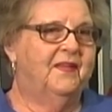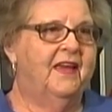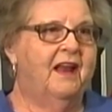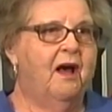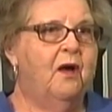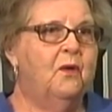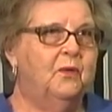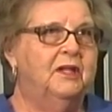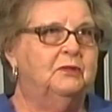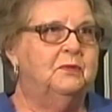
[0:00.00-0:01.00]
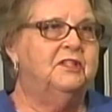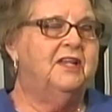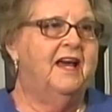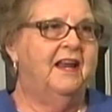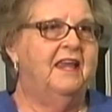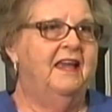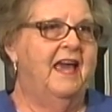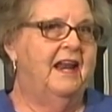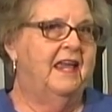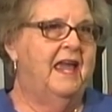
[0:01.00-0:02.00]
And I always wished I
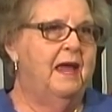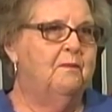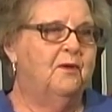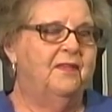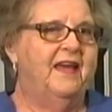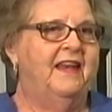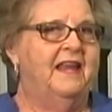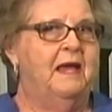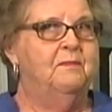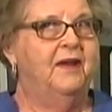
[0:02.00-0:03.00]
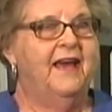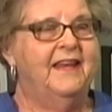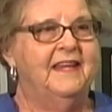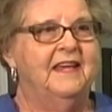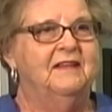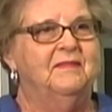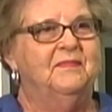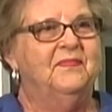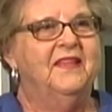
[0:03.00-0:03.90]
had a camera that day, but I didn't.